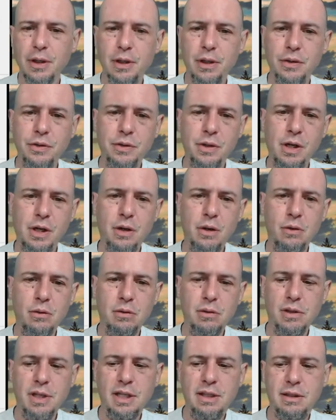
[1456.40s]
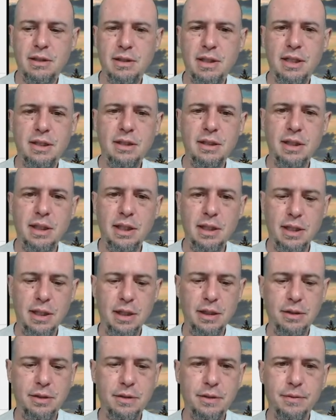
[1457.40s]
So let's, let's delete
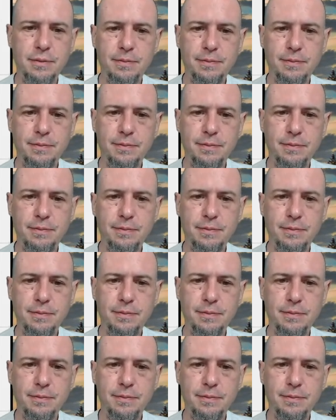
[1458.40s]
these.